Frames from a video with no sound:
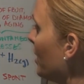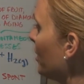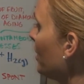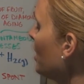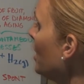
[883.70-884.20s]

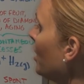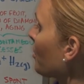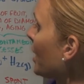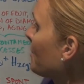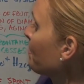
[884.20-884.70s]
hill.
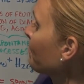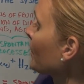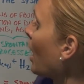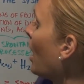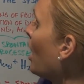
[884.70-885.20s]
Okay?
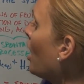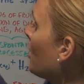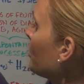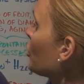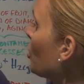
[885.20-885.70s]

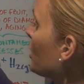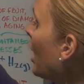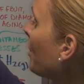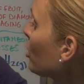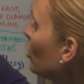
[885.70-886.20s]
So
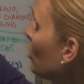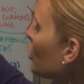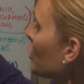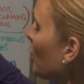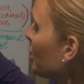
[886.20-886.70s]
chemical
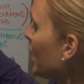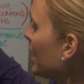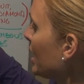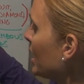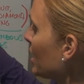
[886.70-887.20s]

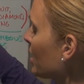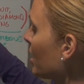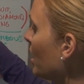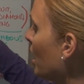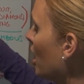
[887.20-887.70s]
spontaneous
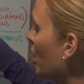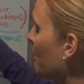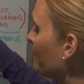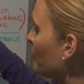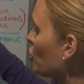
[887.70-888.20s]

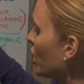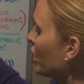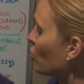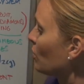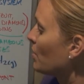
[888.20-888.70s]

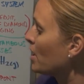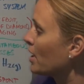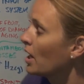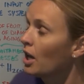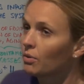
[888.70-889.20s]
change would
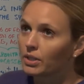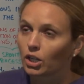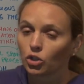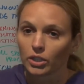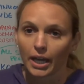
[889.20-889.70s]
be, we take a
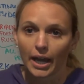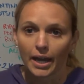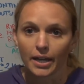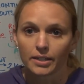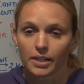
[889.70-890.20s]
look
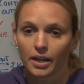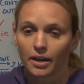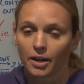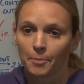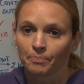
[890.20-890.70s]
at
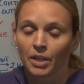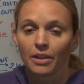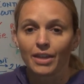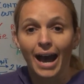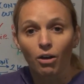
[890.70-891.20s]

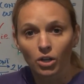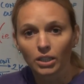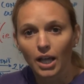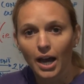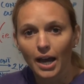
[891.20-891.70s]
the
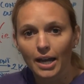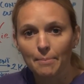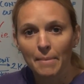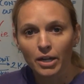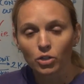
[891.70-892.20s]
alkali
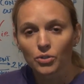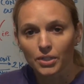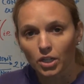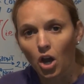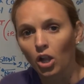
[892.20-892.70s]
metals
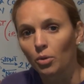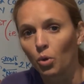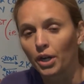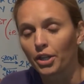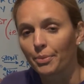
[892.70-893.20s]
in column
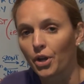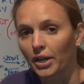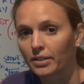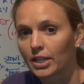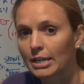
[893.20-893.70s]
1 on the
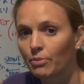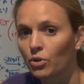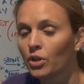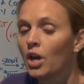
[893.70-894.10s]
periodic table.